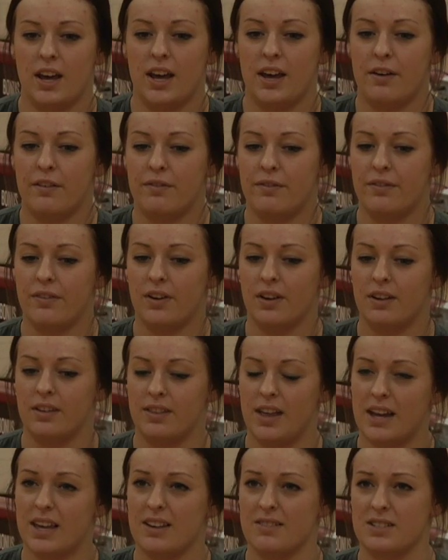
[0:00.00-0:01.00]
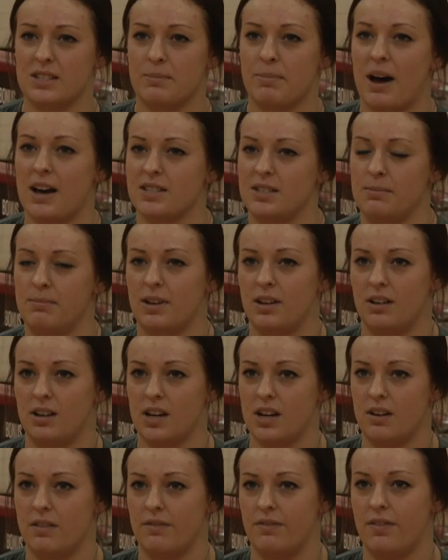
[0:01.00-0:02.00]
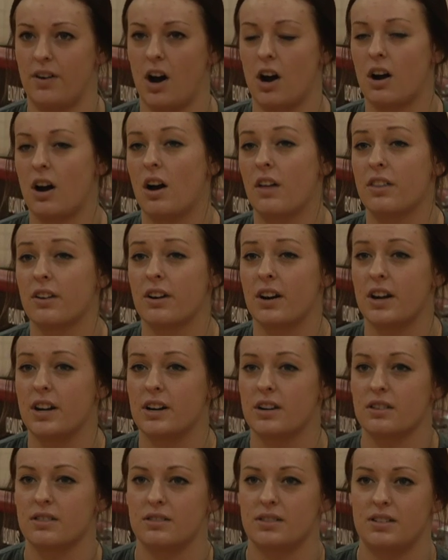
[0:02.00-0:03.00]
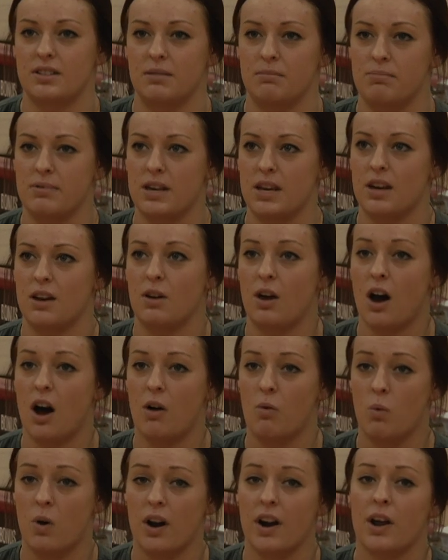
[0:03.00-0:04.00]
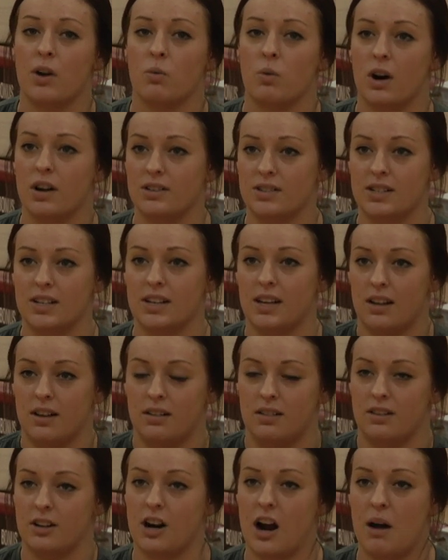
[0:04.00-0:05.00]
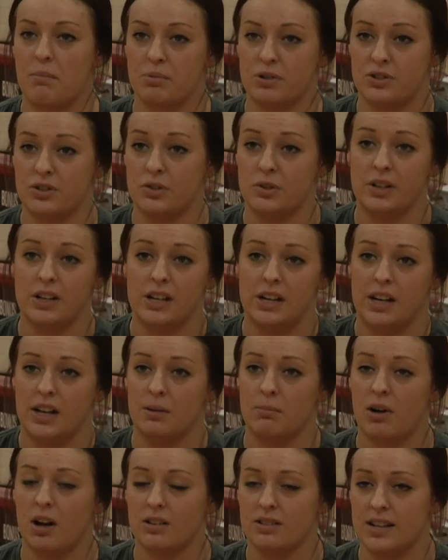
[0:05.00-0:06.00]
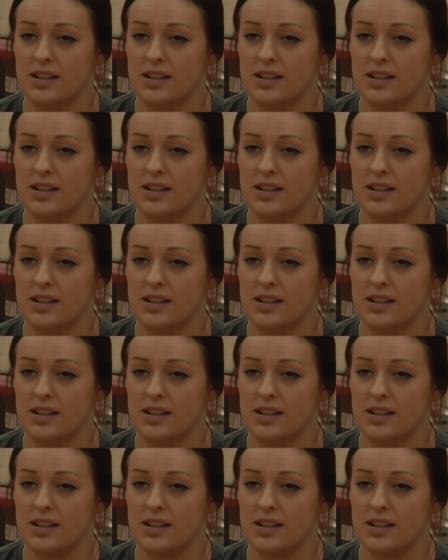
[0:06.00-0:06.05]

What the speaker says: if that gives the possibility of our other hitters to be one-on-one to get their opportunity to hit a ball